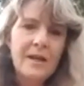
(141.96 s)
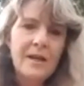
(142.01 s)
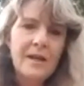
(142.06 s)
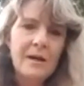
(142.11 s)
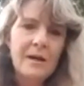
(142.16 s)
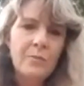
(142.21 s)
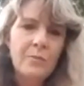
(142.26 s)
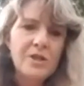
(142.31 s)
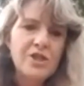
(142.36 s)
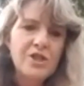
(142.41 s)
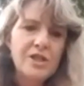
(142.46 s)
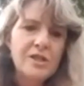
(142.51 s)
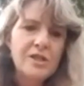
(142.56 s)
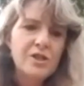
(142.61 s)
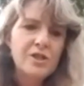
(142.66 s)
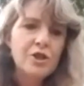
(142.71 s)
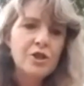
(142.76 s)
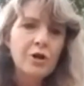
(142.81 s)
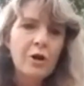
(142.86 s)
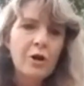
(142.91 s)
which
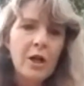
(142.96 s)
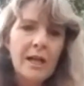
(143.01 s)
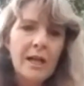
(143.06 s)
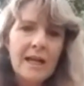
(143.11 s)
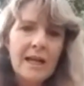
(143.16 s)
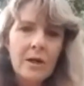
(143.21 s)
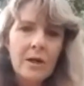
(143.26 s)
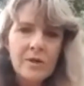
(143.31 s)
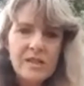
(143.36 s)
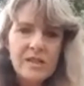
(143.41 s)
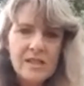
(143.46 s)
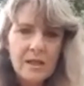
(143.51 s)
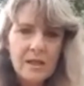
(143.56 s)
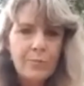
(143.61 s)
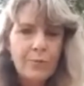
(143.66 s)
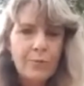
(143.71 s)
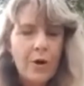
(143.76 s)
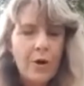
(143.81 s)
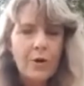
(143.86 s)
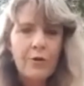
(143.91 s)
is
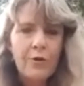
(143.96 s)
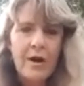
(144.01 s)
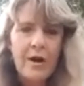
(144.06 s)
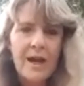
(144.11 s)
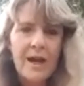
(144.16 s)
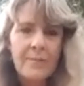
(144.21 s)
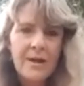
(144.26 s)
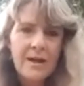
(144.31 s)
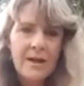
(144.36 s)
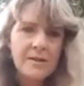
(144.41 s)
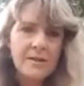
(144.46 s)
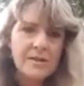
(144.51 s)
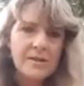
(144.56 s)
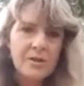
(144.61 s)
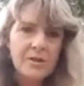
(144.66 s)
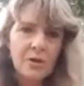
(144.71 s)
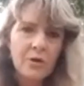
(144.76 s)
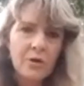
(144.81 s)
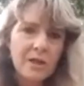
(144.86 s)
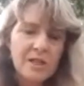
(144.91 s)
neuro-linguistic programming.
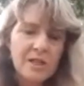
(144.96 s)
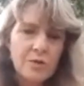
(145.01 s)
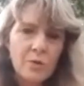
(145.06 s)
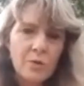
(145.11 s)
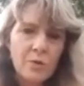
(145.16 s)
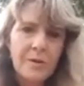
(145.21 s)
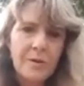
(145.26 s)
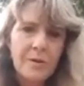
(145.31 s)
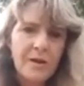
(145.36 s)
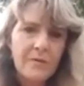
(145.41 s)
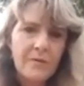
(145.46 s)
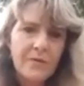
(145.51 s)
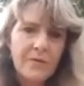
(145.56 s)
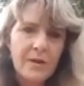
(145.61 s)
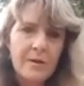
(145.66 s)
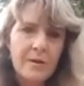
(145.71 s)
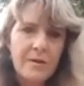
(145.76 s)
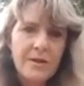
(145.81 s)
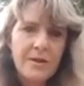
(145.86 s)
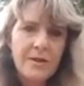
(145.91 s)
So I got into a bit of
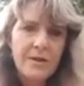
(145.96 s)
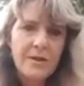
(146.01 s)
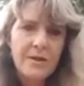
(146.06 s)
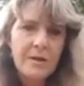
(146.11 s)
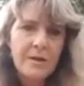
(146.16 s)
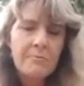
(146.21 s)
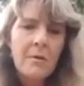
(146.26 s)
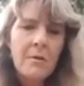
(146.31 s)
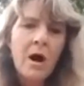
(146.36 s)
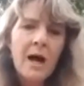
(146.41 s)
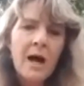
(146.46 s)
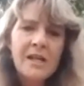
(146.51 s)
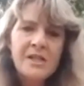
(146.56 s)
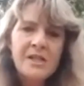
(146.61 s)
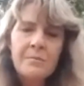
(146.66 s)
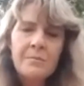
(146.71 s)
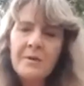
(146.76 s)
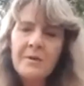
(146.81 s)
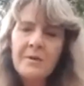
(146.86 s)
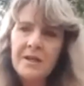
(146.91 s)
the
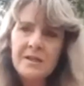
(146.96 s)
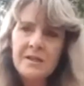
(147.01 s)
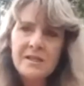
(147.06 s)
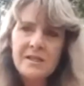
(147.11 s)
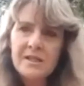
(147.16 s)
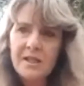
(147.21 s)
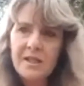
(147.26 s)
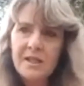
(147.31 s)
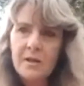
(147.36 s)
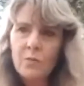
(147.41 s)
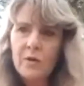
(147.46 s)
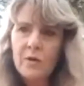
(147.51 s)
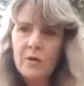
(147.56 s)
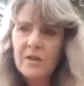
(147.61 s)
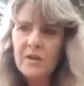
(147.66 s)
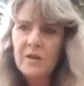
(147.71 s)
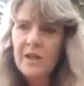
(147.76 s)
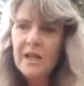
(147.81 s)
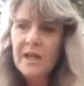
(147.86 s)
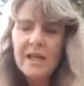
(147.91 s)
mind medicine
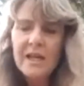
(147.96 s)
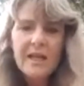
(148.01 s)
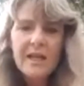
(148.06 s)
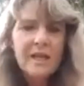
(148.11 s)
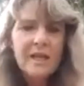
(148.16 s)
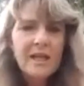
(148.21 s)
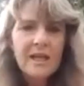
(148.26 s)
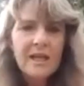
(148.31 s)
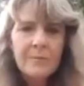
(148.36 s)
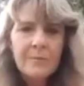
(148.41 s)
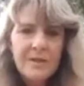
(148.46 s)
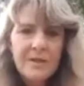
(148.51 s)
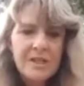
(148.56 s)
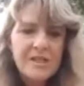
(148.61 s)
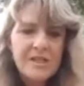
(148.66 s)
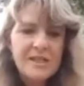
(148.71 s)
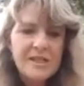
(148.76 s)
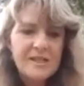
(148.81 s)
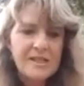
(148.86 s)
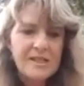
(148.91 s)
with
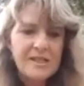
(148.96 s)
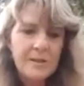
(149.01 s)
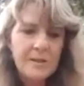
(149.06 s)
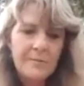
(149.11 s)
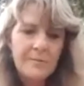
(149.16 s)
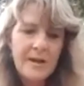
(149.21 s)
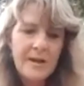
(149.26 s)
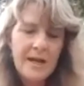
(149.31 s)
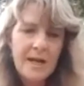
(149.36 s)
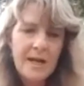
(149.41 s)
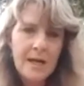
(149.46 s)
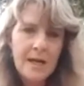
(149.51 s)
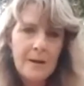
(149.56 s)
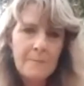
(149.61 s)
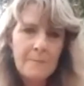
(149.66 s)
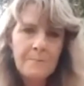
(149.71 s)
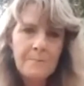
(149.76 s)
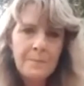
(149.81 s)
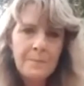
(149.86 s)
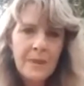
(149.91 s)
hypnotism
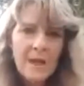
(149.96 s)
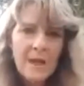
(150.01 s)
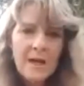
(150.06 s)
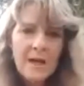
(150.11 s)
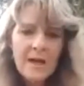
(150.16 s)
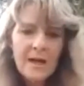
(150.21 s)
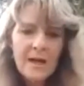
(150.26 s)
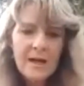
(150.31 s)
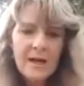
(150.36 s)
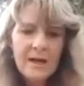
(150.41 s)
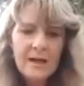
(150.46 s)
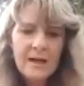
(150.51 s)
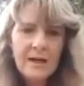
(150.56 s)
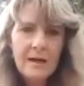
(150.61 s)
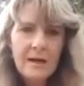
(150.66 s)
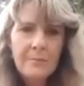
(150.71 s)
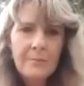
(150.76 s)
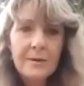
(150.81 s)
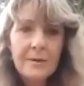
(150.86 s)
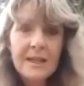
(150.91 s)
and
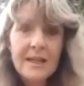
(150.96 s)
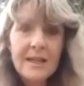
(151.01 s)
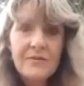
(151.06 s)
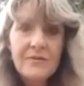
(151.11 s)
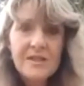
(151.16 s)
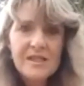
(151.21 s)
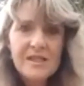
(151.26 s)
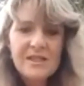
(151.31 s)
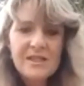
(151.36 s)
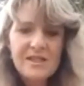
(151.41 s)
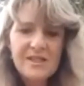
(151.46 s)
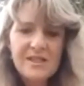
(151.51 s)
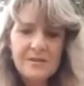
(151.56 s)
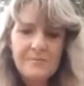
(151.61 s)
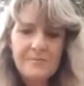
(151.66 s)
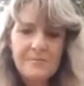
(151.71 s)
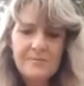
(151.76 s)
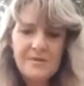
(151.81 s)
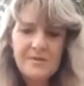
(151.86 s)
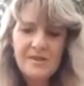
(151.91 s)
belief
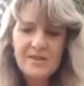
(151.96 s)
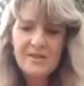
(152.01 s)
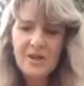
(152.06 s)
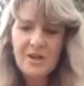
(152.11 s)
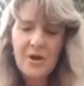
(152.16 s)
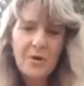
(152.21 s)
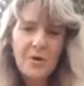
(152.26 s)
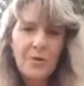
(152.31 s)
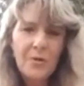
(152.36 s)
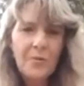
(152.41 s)
systems. So